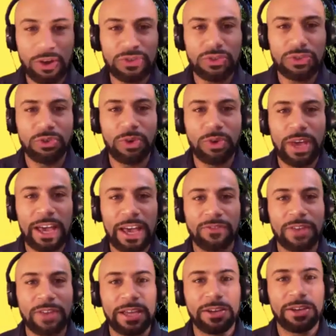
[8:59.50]
you have
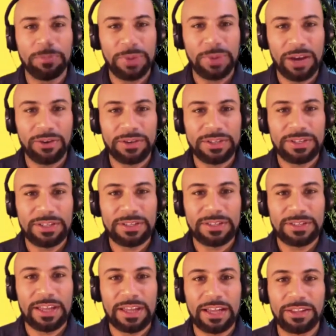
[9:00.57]
like comparisons,
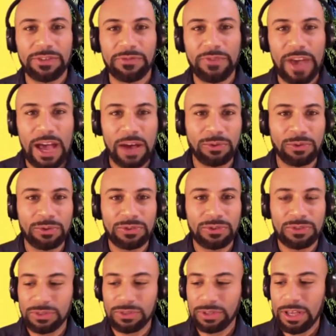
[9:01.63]
like the
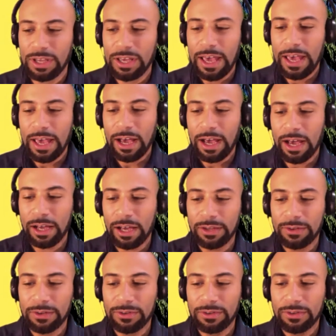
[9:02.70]
vowels. Uh,
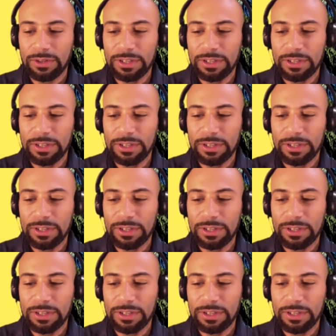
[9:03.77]
is